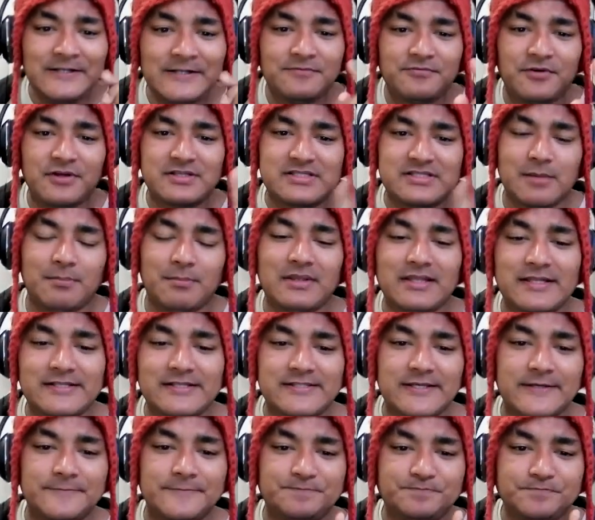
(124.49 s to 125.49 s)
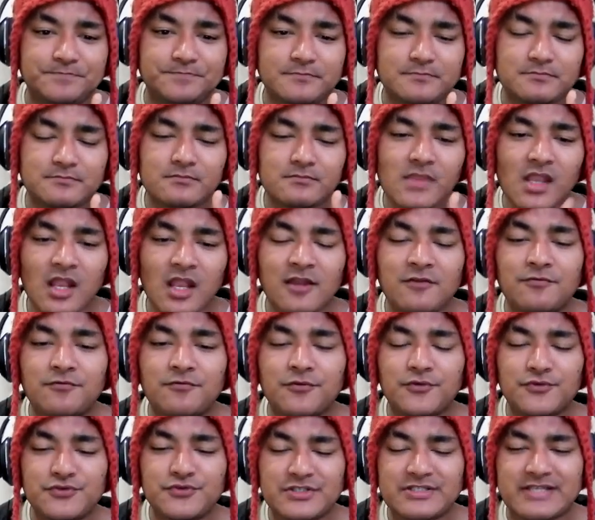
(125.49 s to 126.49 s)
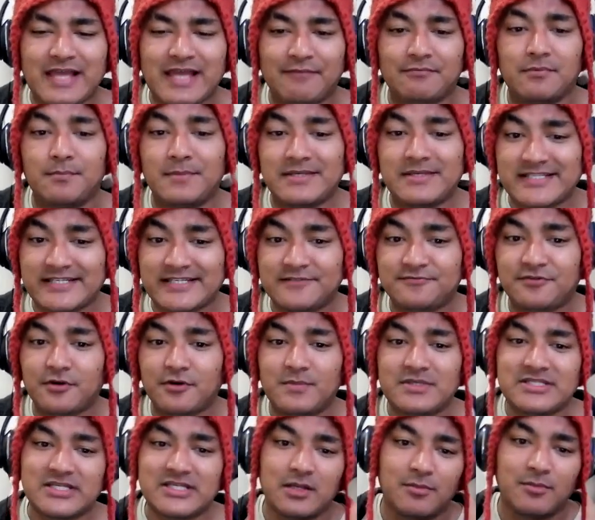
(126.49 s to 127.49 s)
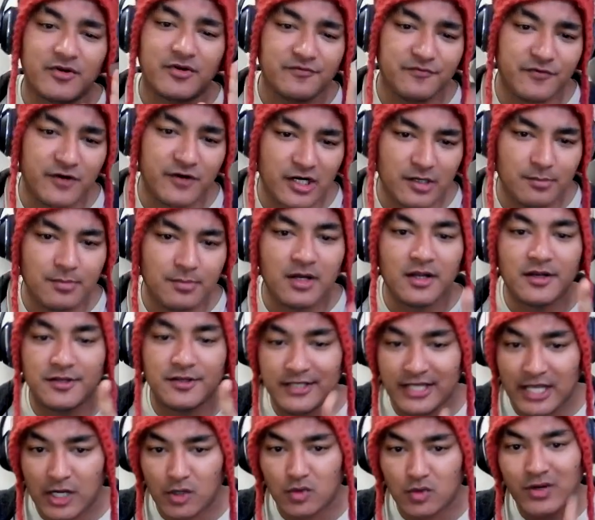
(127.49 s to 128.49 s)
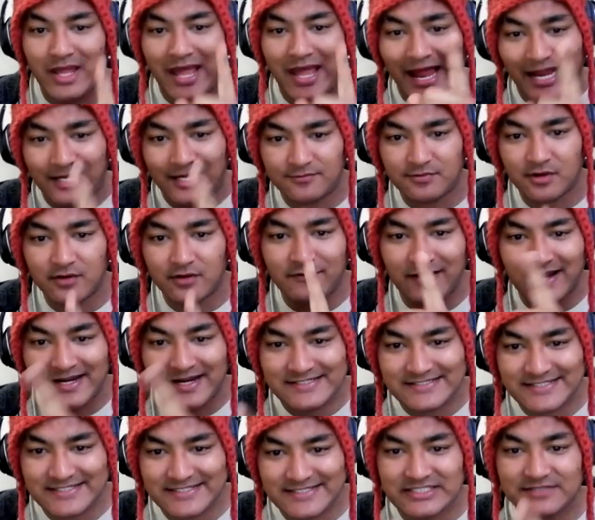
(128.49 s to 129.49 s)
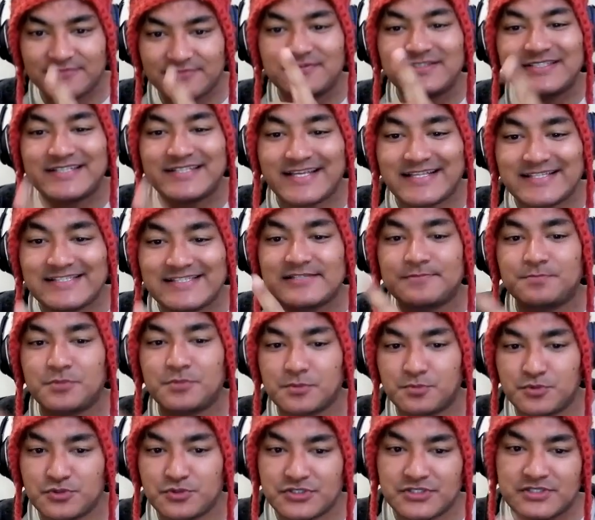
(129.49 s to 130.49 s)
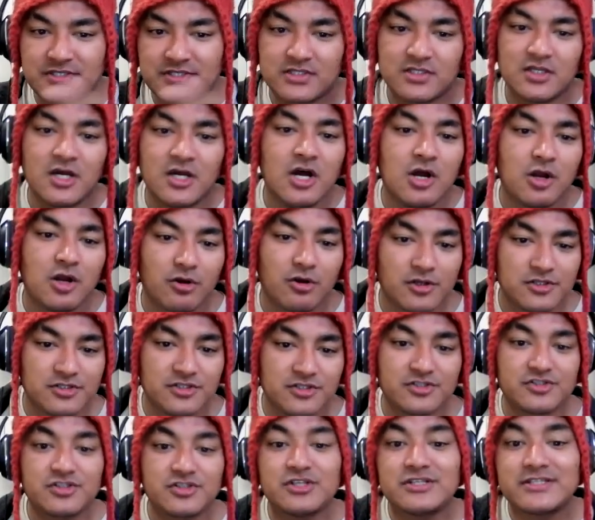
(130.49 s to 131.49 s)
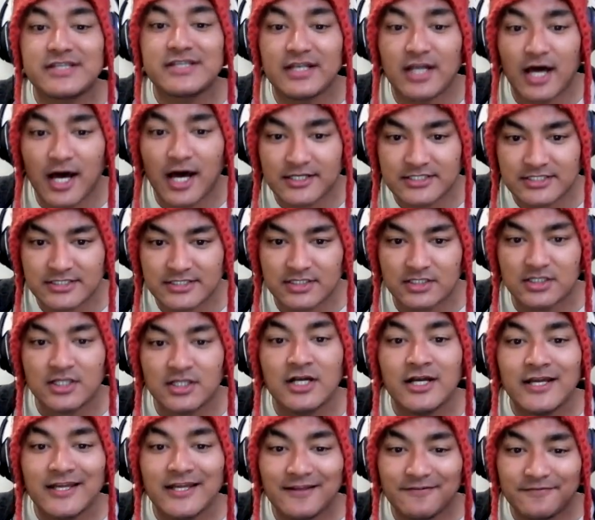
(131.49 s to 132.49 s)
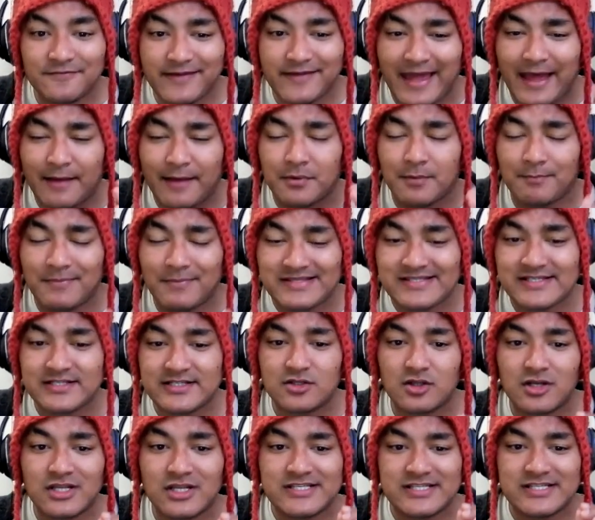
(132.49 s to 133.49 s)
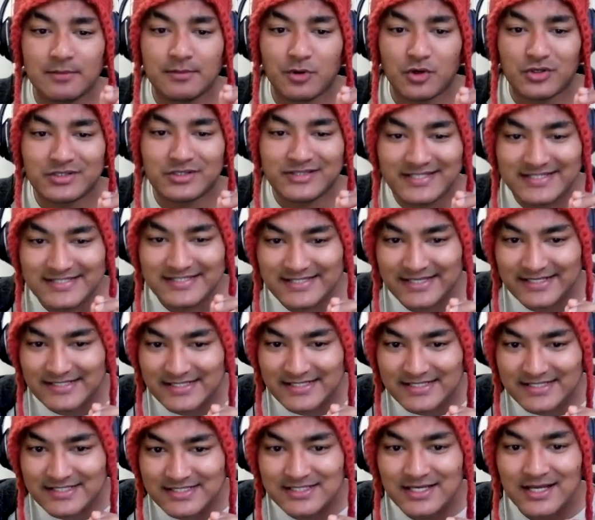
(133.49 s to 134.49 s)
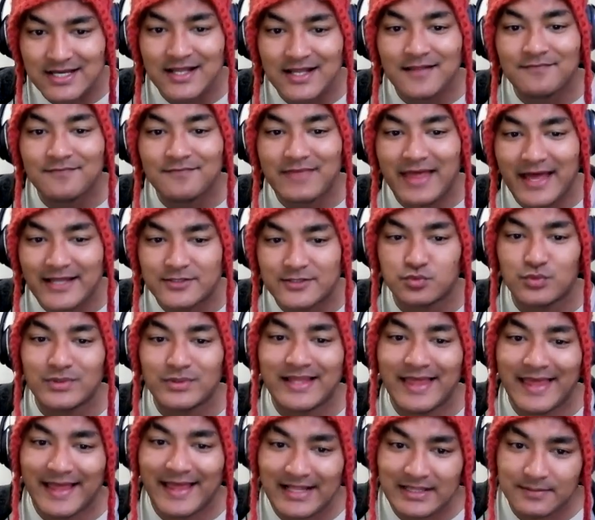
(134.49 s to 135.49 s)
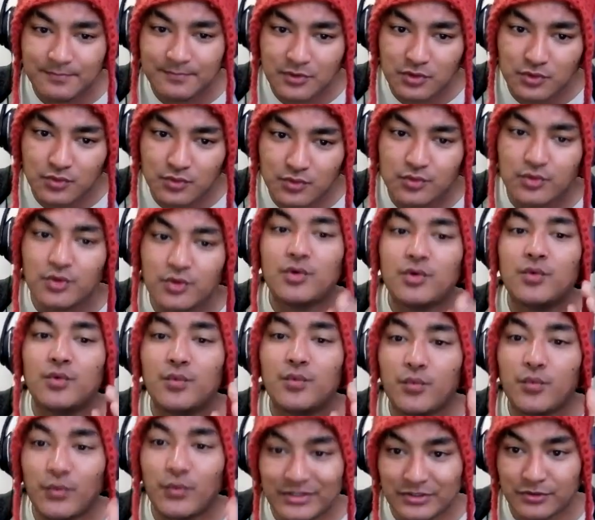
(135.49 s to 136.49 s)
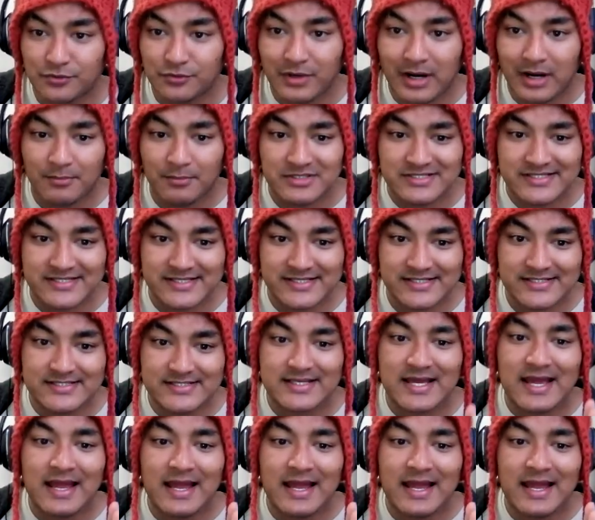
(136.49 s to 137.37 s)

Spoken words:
For example, let's say if you just have a basic information about verb, noun, adverb, adjective, tense, preposition, conjunctions, and article. If you have a basic knowledge about these sections, that will help you with your grammar skills.